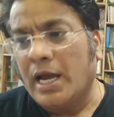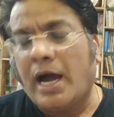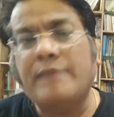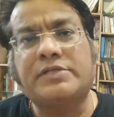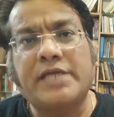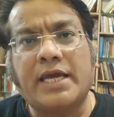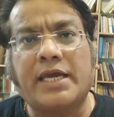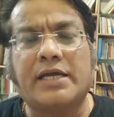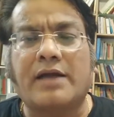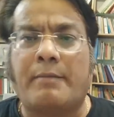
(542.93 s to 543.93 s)
I'm
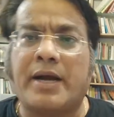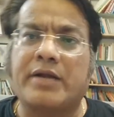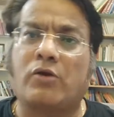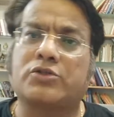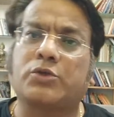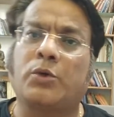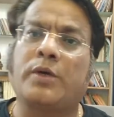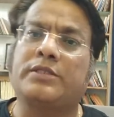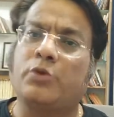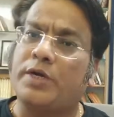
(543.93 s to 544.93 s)
taking Ramayana also,
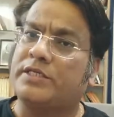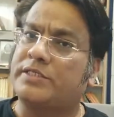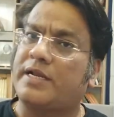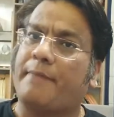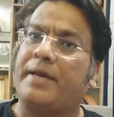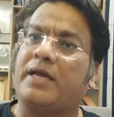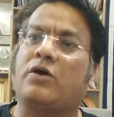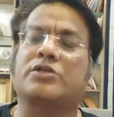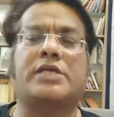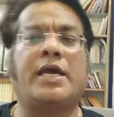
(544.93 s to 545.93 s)
though it's an epic,
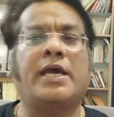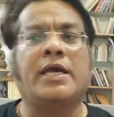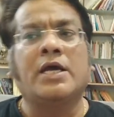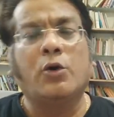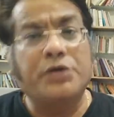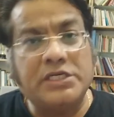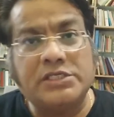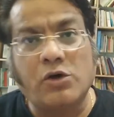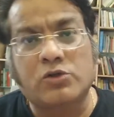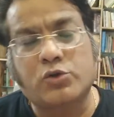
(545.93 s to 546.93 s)
or say
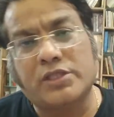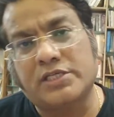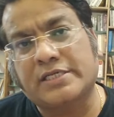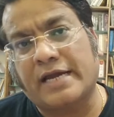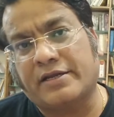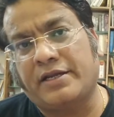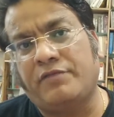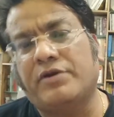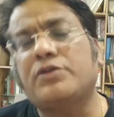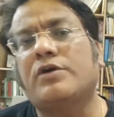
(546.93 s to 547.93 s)
Odyssey also in this category,
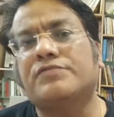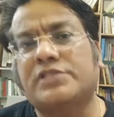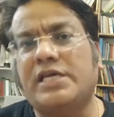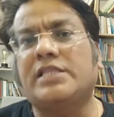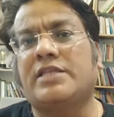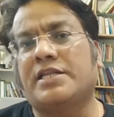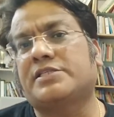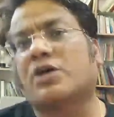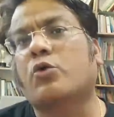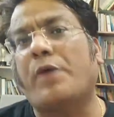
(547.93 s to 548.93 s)
where you have seen there is
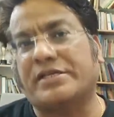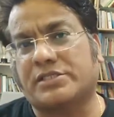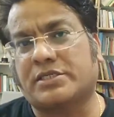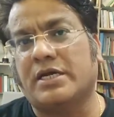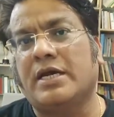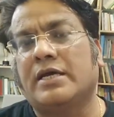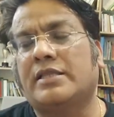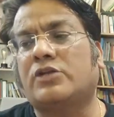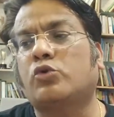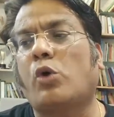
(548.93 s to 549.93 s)
a quest,
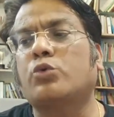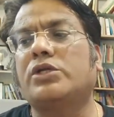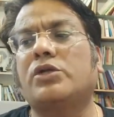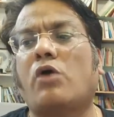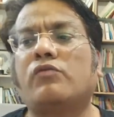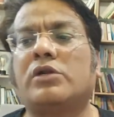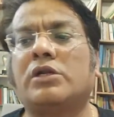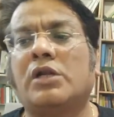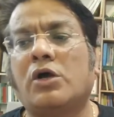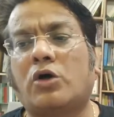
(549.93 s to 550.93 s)
that throughout the
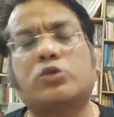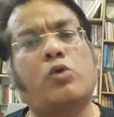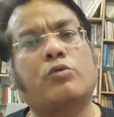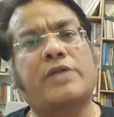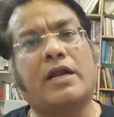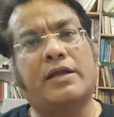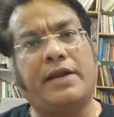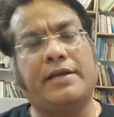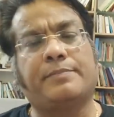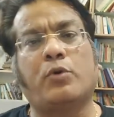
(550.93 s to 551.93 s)
novel or throughout that
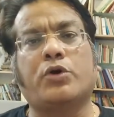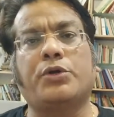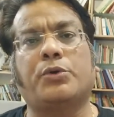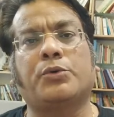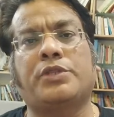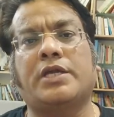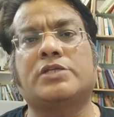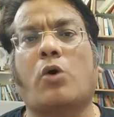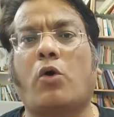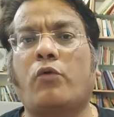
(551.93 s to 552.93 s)
great book, there is
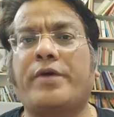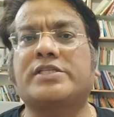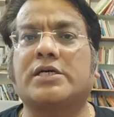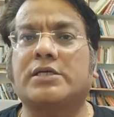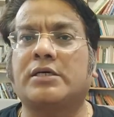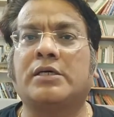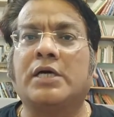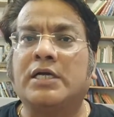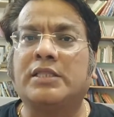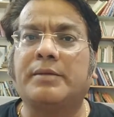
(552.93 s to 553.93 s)
always
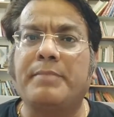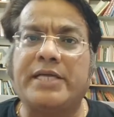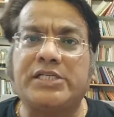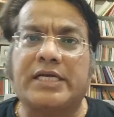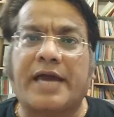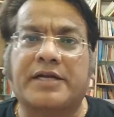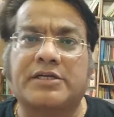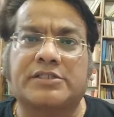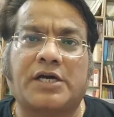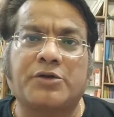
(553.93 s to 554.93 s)
the major
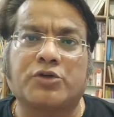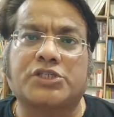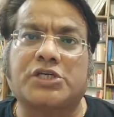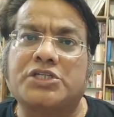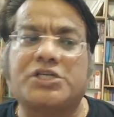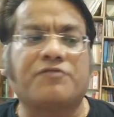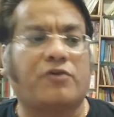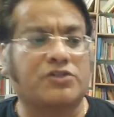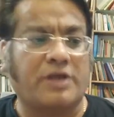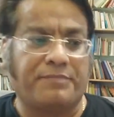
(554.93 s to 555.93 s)
characters are searching
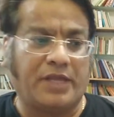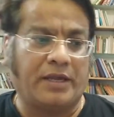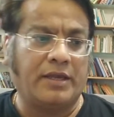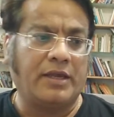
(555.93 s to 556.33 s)
for something.